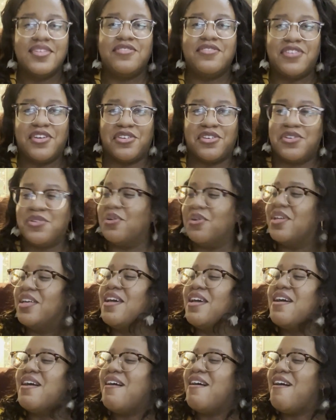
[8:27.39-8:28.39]
Very cool.
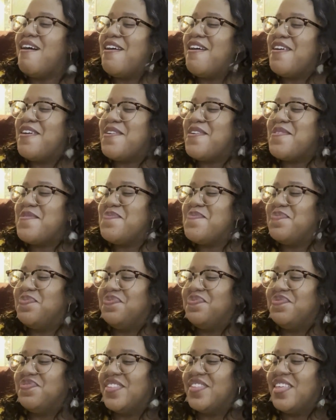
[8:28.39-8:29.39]
So
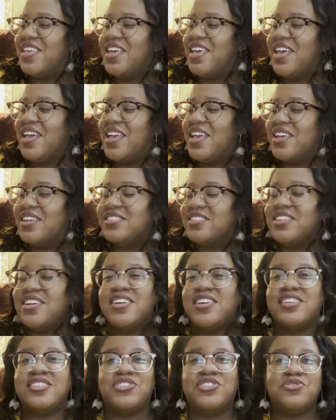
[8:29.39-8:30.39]

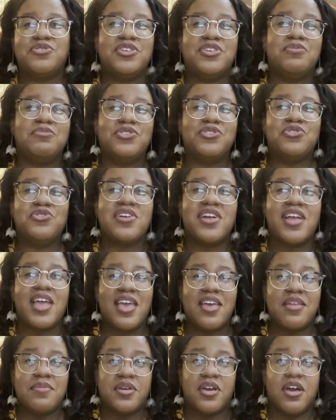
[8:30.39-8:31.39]
Dumbledore
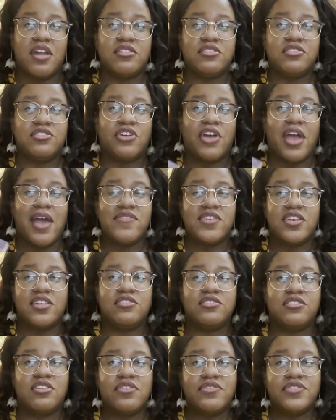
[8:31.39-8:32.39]
and McGonagall are having a
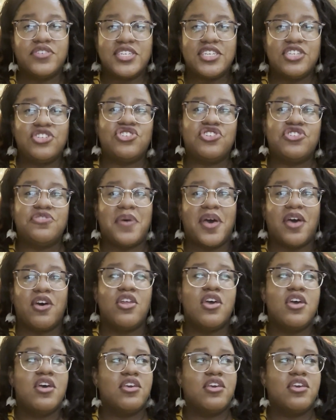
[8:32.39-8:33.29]
little conversation about,